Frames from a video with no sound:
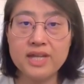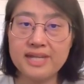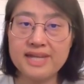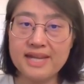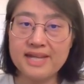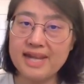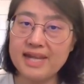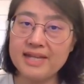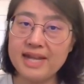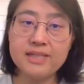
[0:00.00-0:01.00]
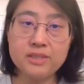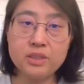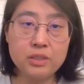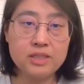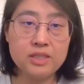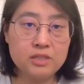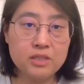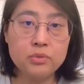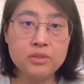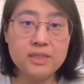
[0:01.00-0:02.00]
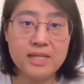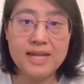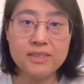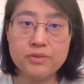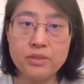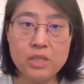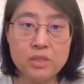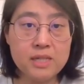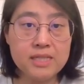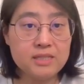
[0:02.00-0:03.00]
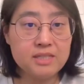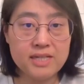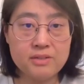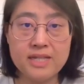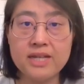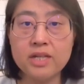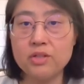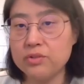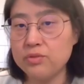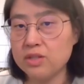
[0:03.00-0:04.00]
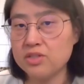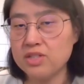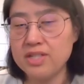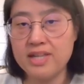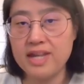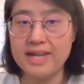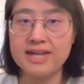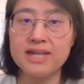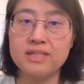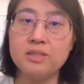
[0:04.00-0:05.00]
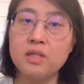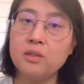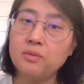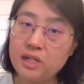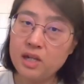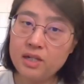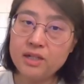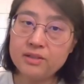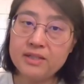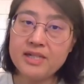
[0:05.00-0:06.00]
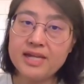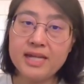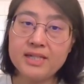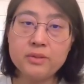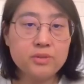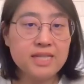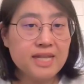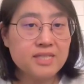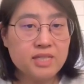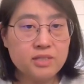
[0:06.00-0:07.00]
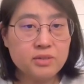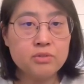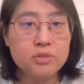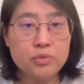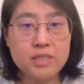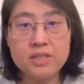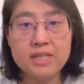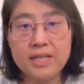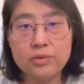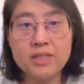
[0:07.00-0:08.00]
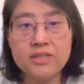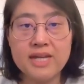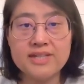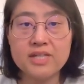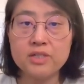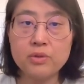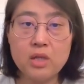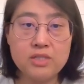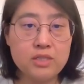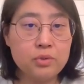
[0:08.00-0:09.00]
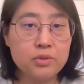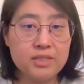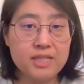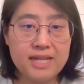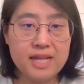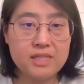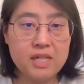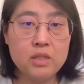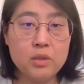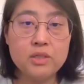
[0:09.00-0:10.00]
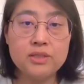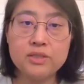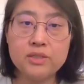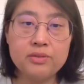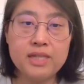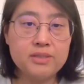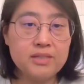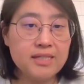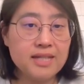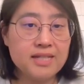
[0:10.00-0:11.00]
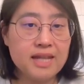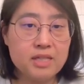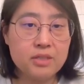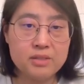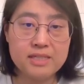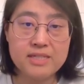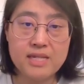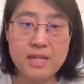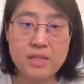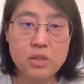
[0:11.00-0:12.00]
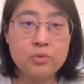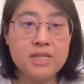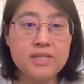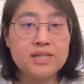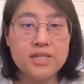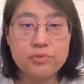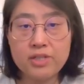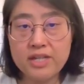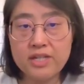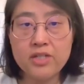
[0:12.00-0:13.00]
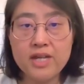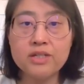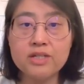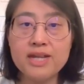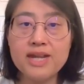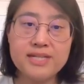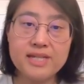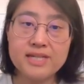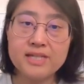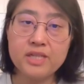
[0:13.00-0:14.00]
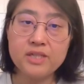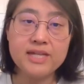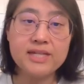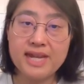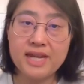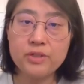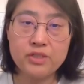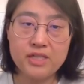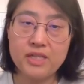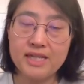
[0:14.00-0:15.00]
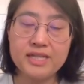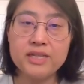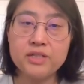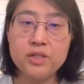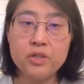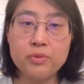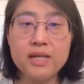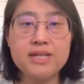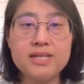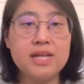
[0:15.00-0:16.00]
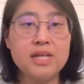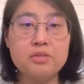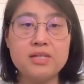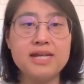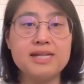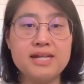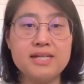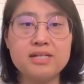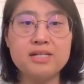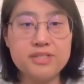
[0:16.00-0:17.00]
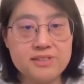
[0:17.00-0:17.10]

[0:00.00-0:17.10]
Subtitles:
tests that don't assume your data follow a specific distribution like the normal curve. They're particularly useful when your sample size is small, when the data are ordinal rather than continuous, or when the assumptions of other tests, such as equal variances or normality, are violated.